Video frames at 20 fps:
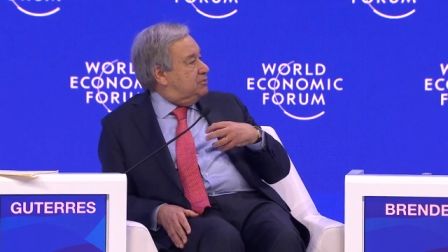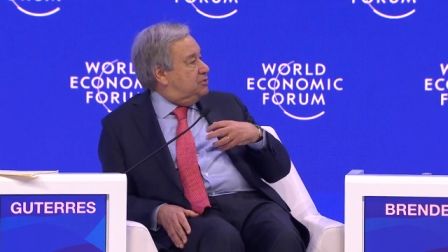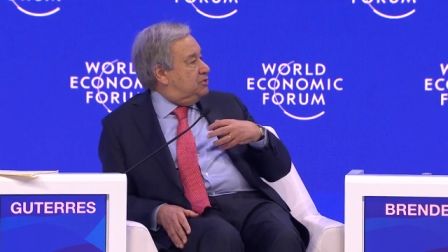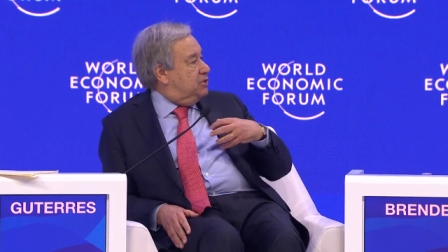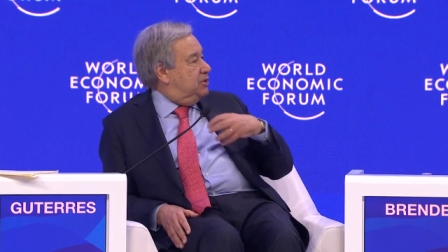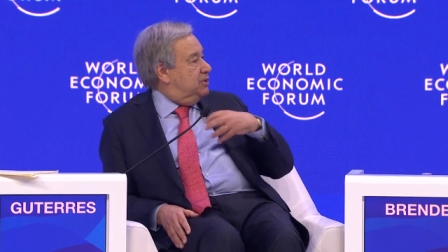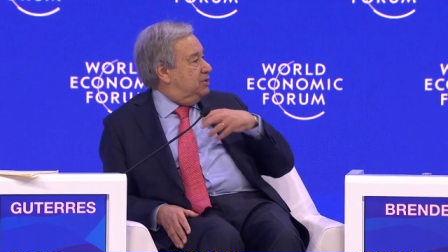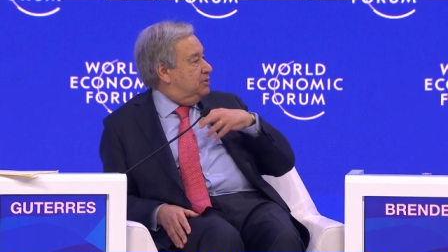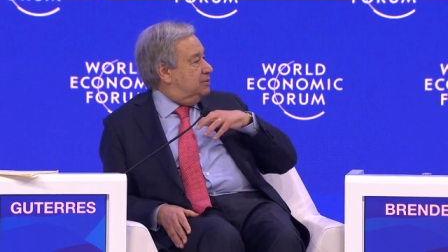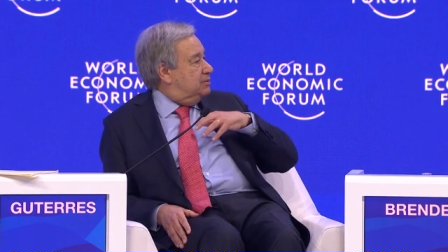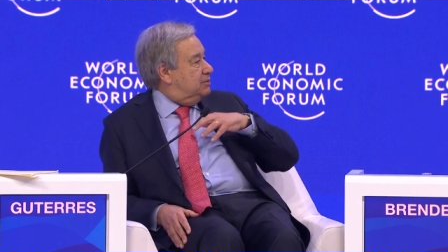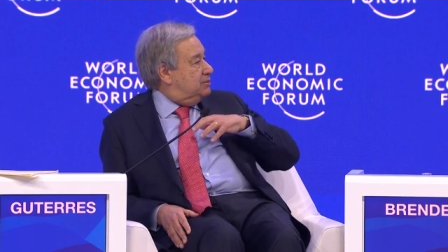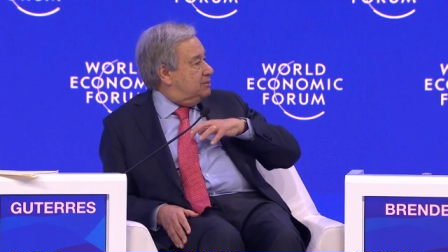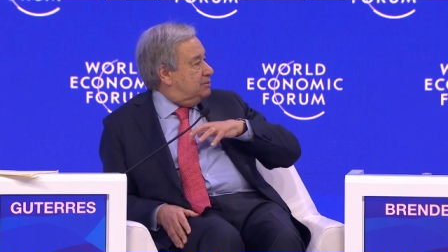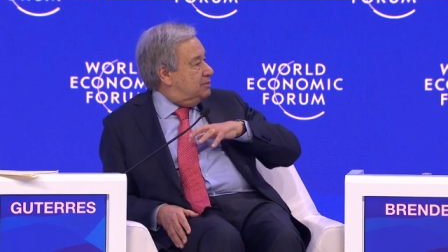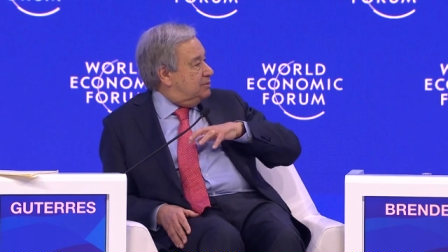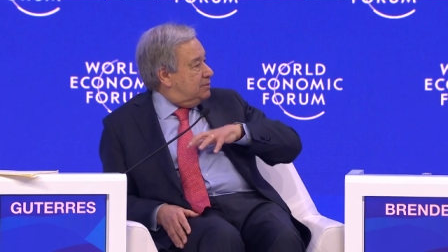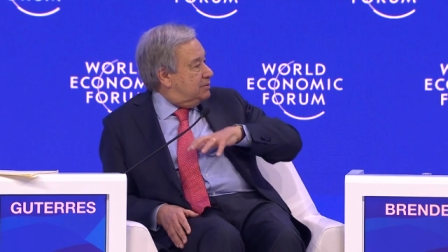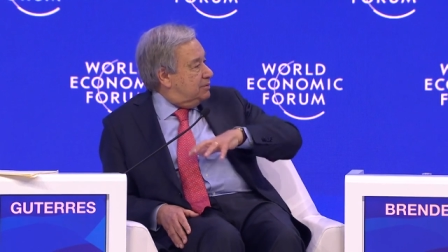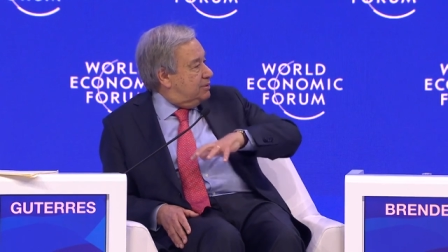the,
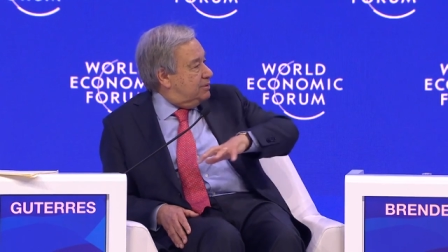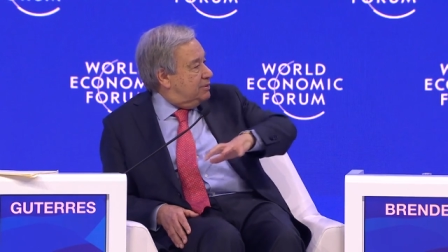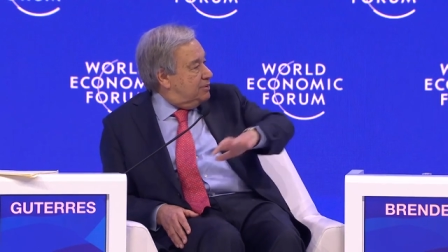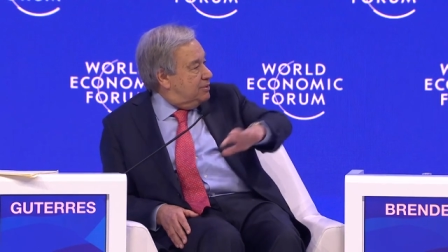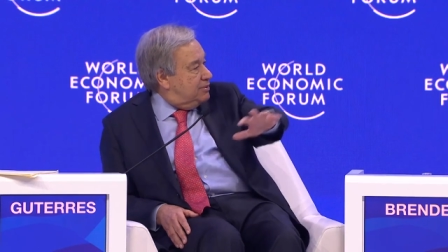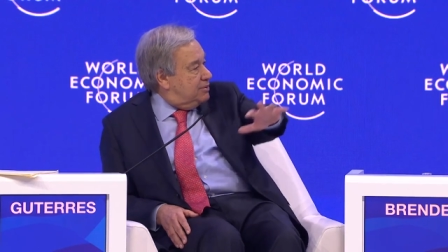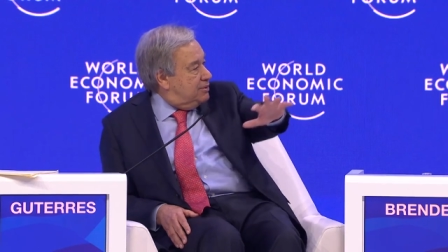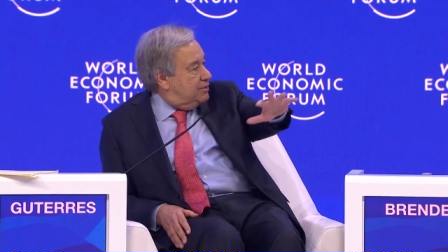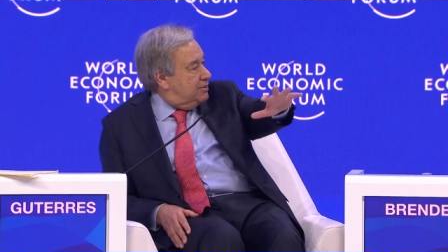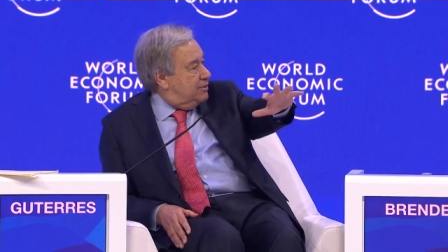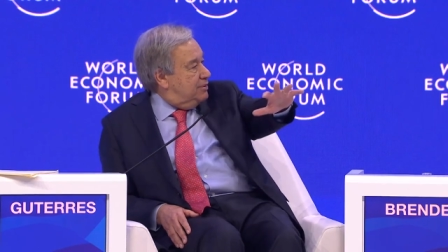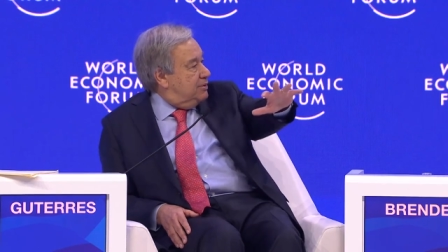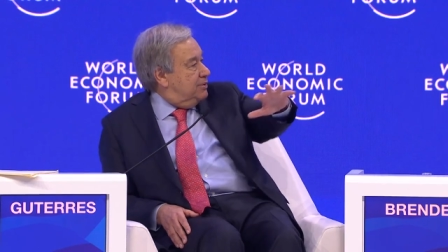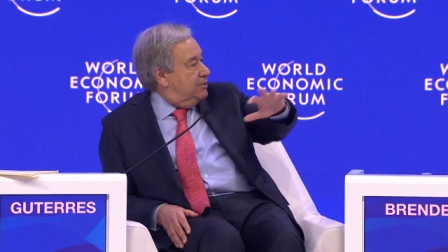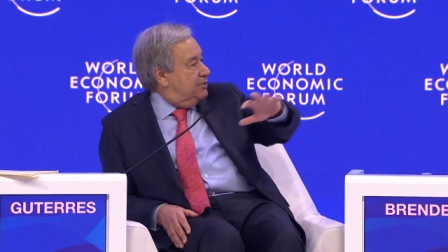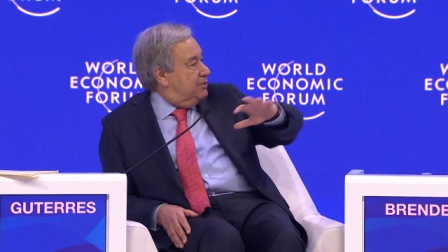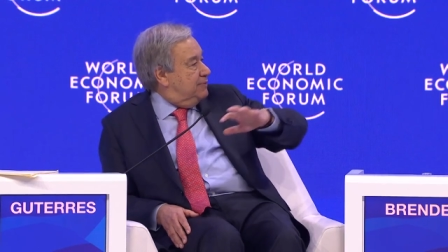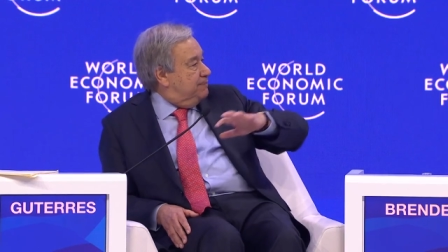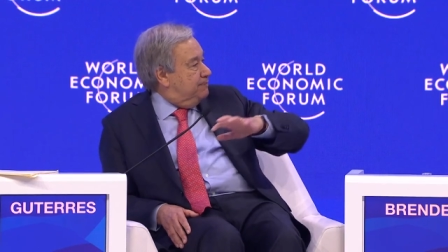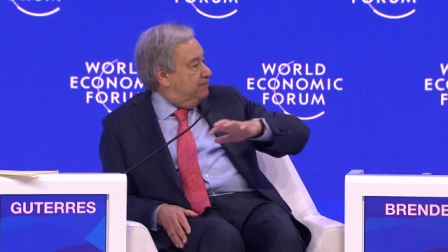
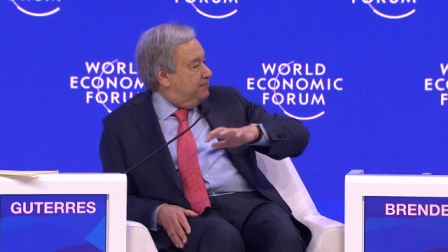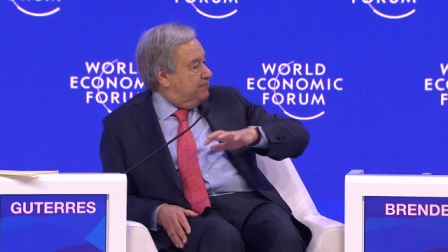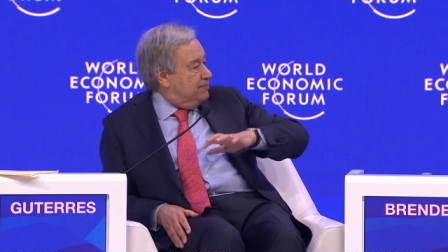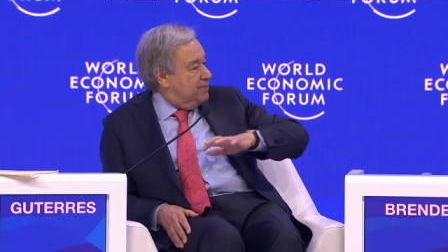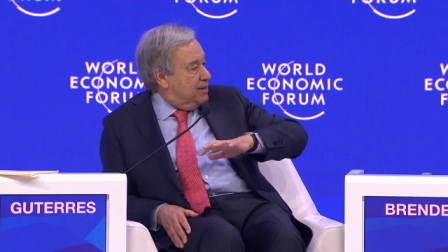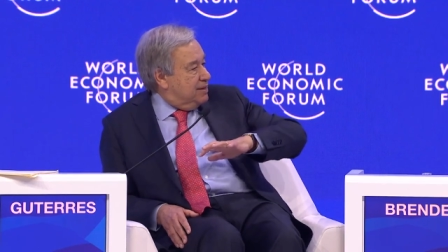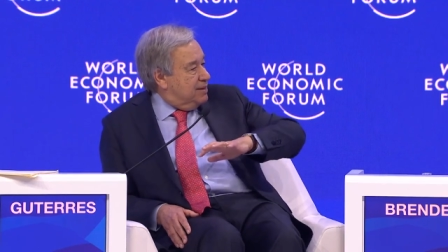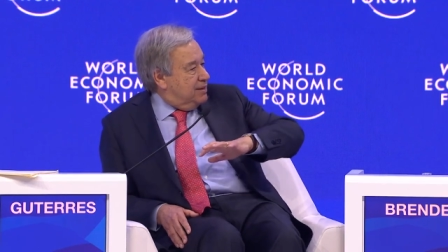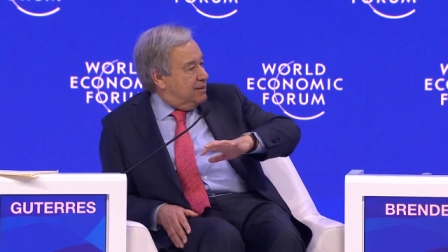um,